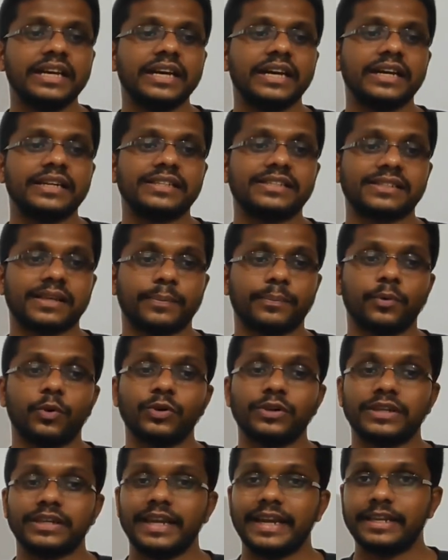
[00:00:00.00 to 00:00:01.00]
It
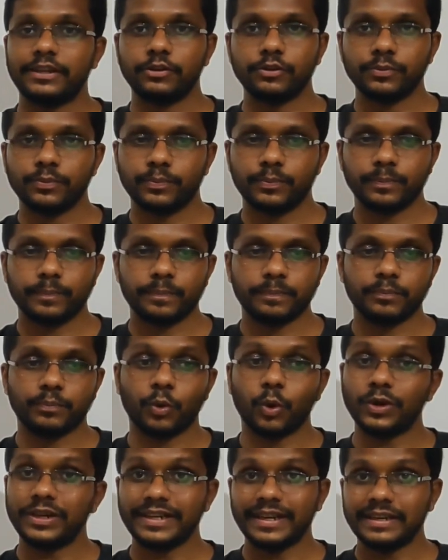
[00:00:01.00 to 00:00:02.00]
supports native
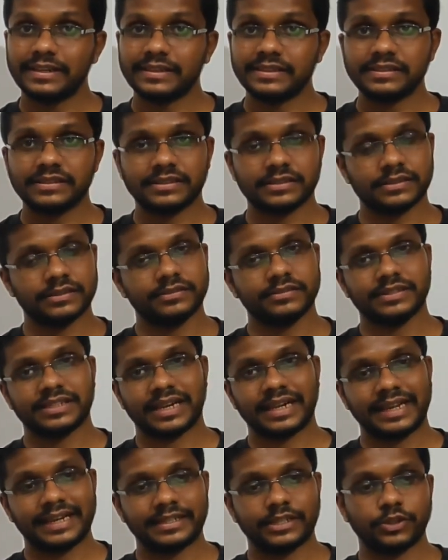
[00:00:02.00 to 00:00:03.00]
pollinators
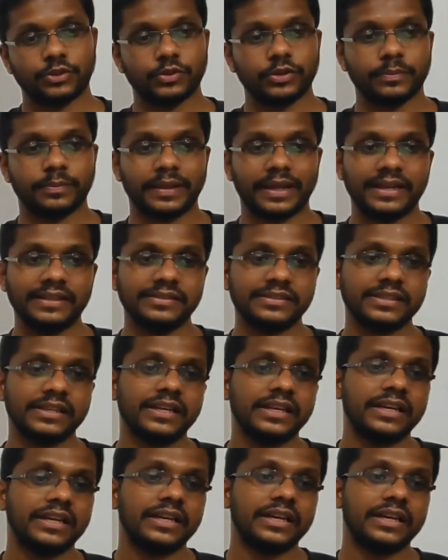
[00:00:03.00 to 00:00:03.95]
related to the plants.